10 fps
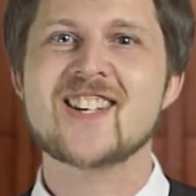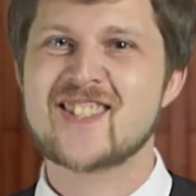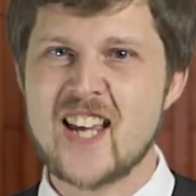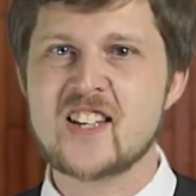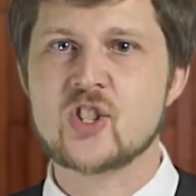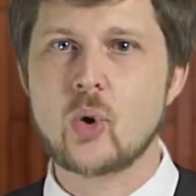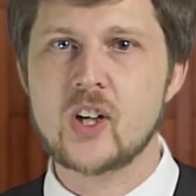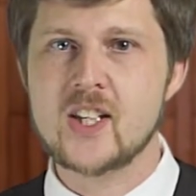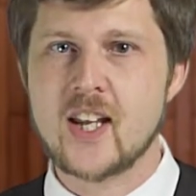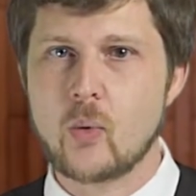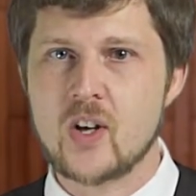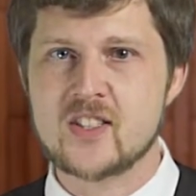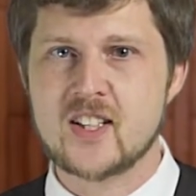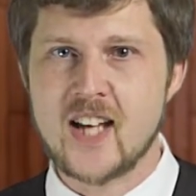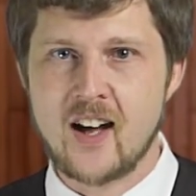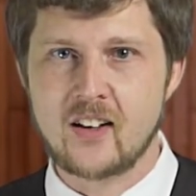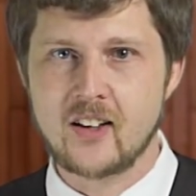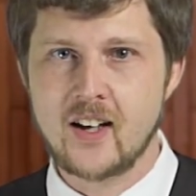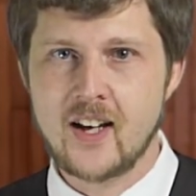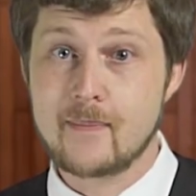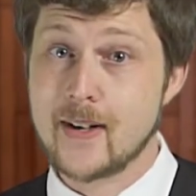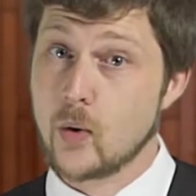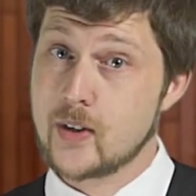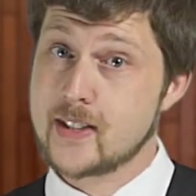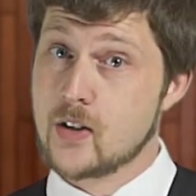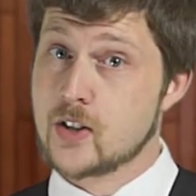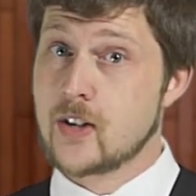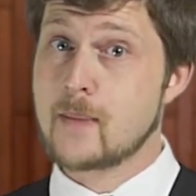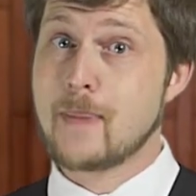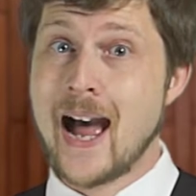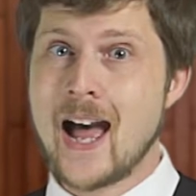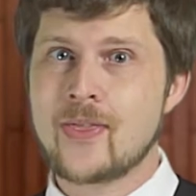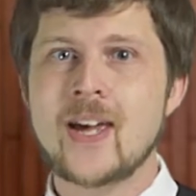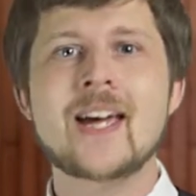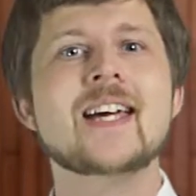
set story that it wants to tell, and by going down a straight path,